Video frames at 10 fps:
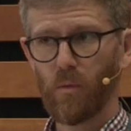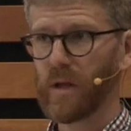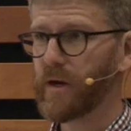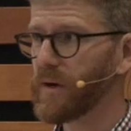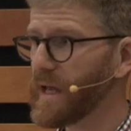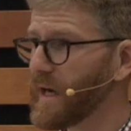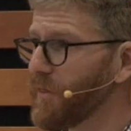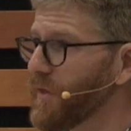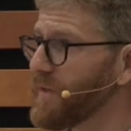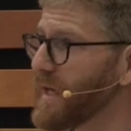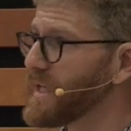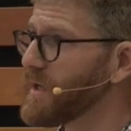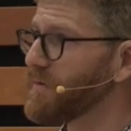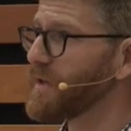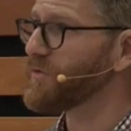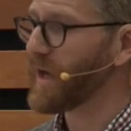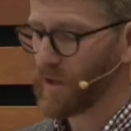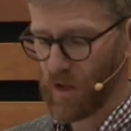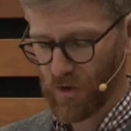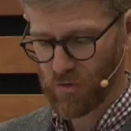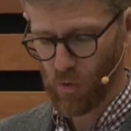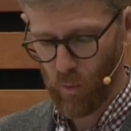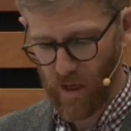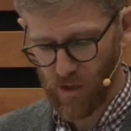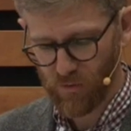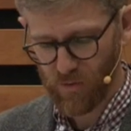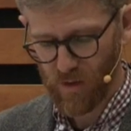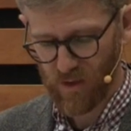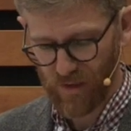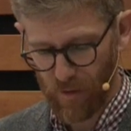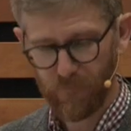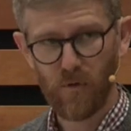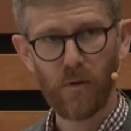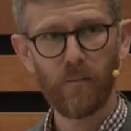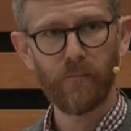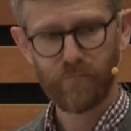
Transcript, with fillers: Well, here again, I think the idea of the psychological wage is helpful.